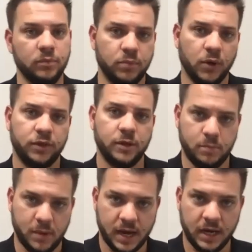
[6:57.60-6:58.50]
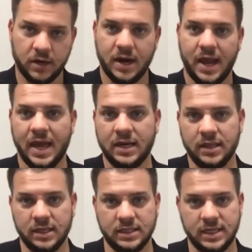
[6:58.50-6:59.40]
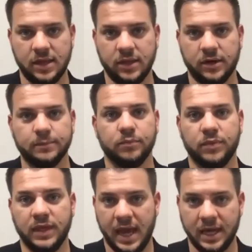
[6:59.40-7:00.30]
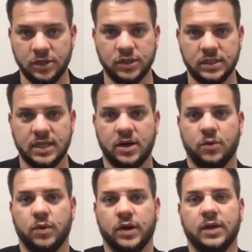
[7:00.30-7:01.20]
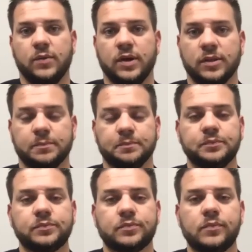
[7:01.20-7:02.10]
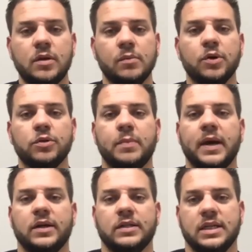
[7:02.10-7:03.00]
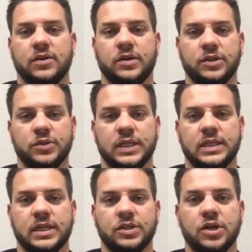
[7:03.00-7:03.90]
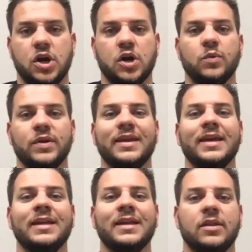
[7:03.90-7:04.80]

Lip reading: both the buyer and the seller, the agents that are working with both buyer and seller on the transaction, are within